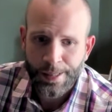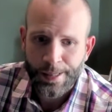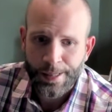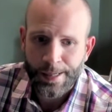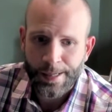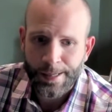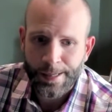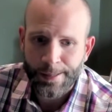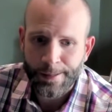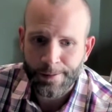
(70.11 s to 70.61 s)

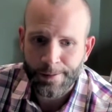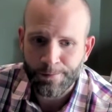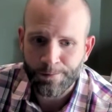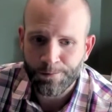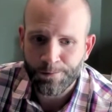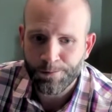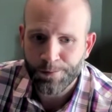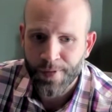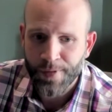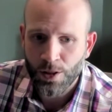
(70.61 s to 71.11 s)

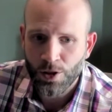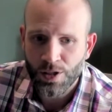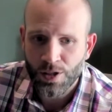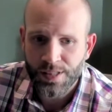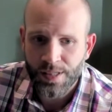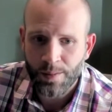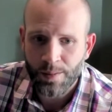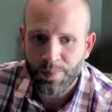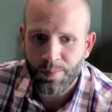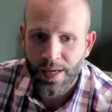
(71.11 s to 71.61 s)
They
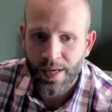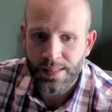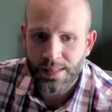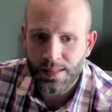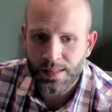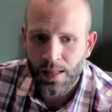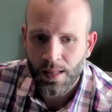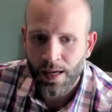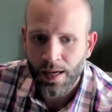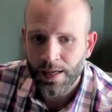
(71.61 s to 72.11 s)
looked at
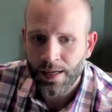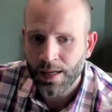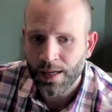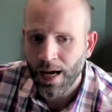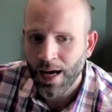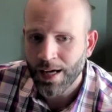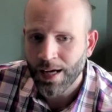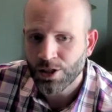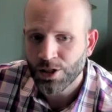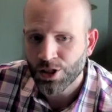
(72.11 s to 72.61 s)
baseline
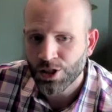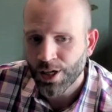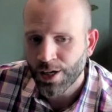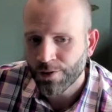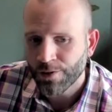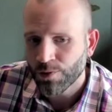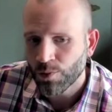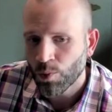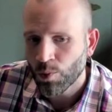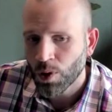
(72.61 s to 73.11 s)

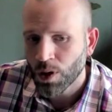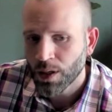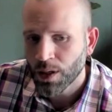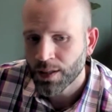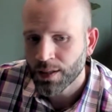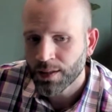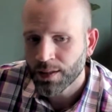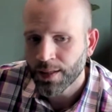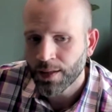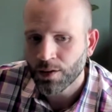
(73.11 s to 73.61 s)

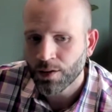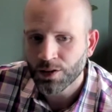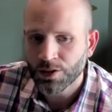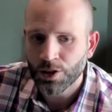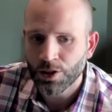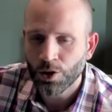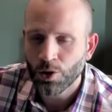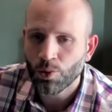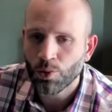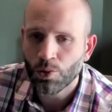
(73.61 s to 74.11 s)
IGF-1, they looked
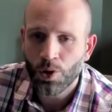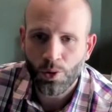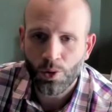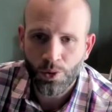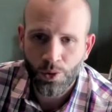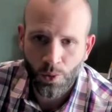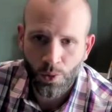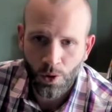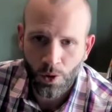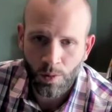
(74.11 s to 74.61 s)
at
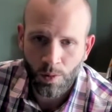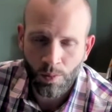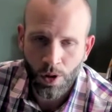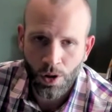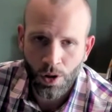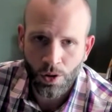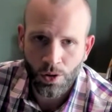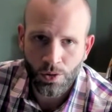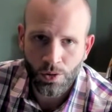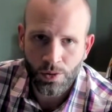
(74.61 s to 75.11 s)
growth
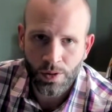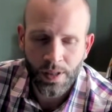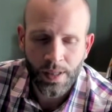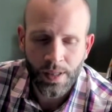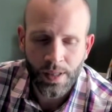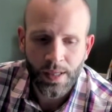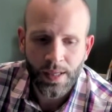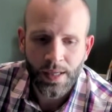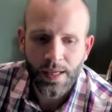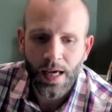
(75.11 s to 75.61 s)
hormone,
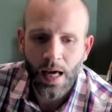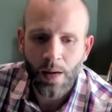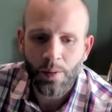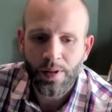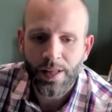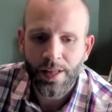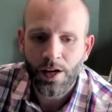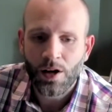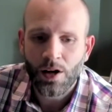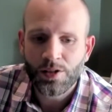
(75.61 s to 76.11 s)
and
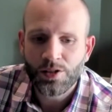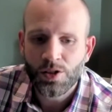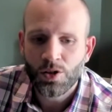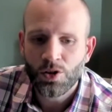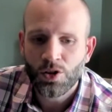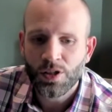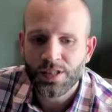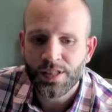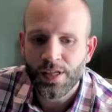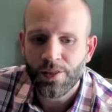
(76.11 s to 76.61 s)
then they also
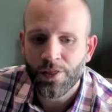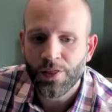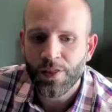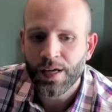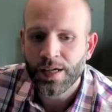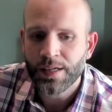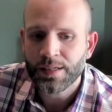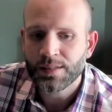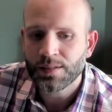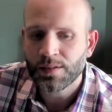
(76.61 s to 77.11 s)
looked at
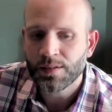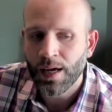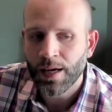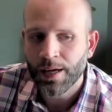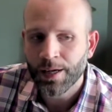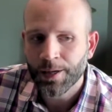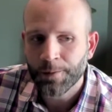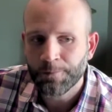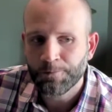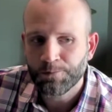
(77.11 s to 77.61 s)
things
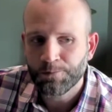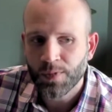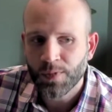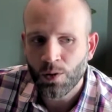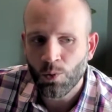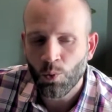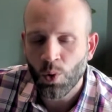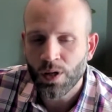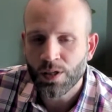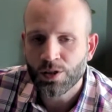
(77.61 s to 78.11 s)
like
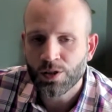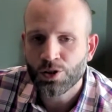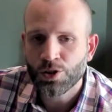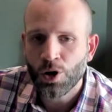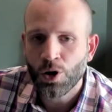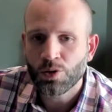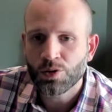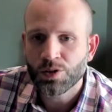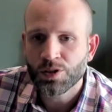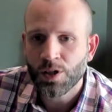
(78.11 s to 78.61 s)
what
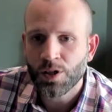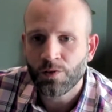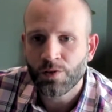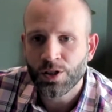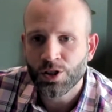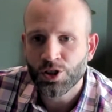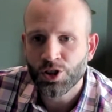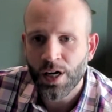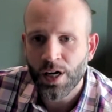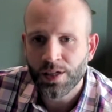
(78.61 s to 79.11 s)
dose of
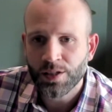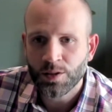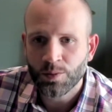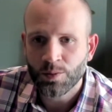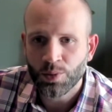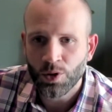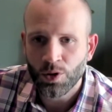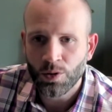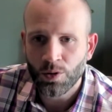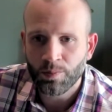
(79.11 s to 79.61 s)

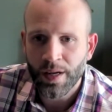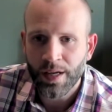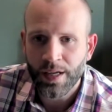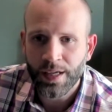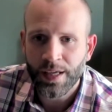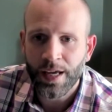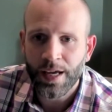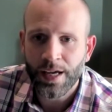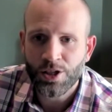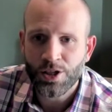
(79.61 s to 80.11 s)
injectable
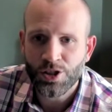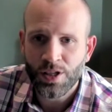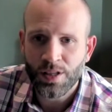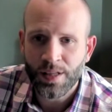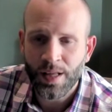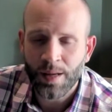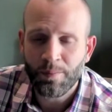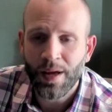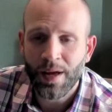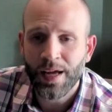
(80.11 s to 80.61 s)
medication
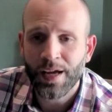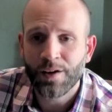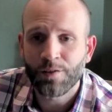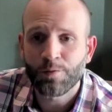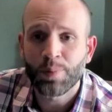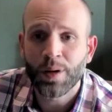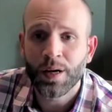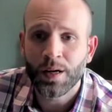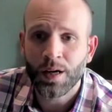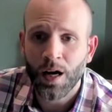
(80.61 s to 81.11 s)
they may
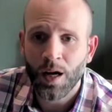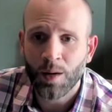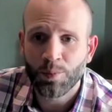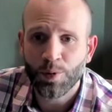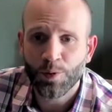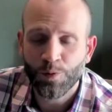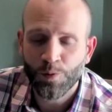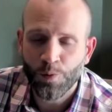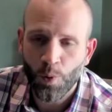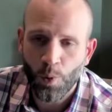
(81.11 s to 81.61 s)
have been on
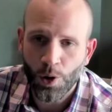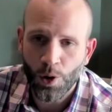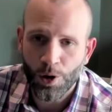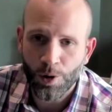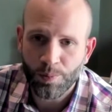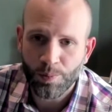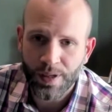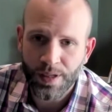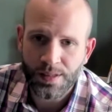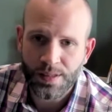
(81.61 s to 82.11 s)
before,
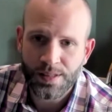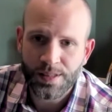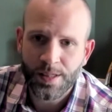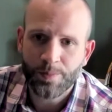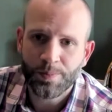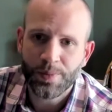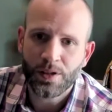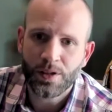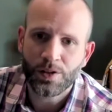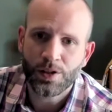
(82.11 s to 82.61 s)
because
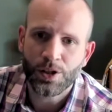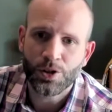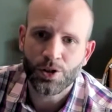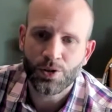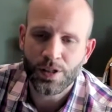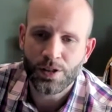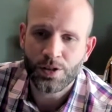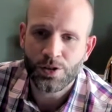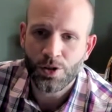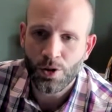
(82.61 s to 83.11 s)
typically you
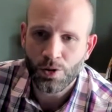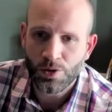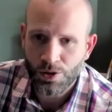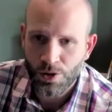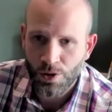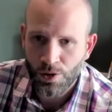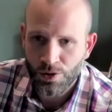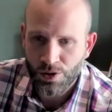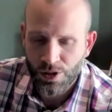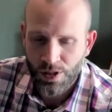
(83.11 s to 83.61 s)
can dose
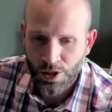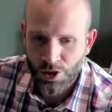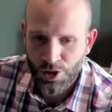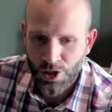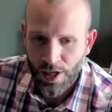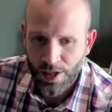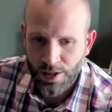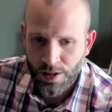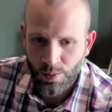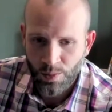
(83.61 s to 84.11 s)
those
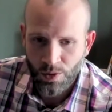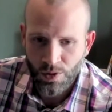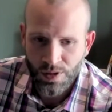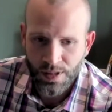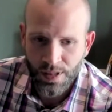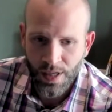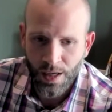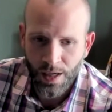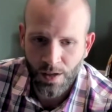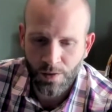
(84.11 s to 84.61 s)
injectables
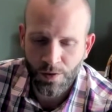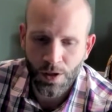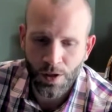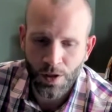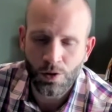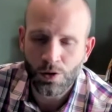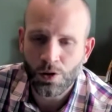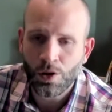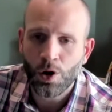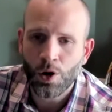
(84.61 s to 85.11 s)
kind of in a
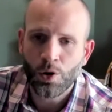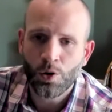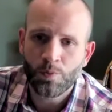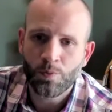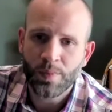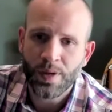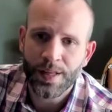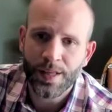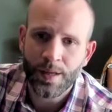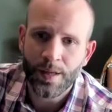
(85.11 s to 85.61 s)
low,
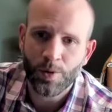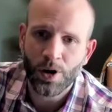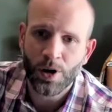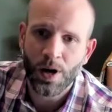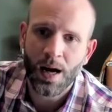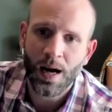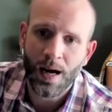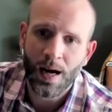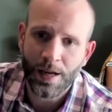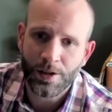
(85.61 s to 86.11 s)
medium, or
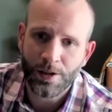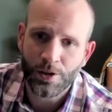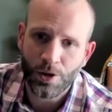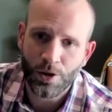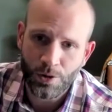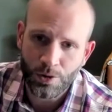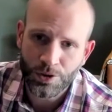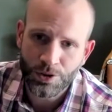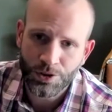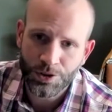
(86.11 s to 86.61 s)
high
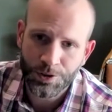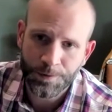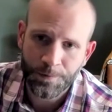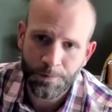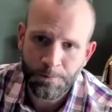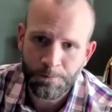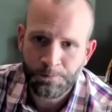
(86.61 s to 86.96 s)
dose.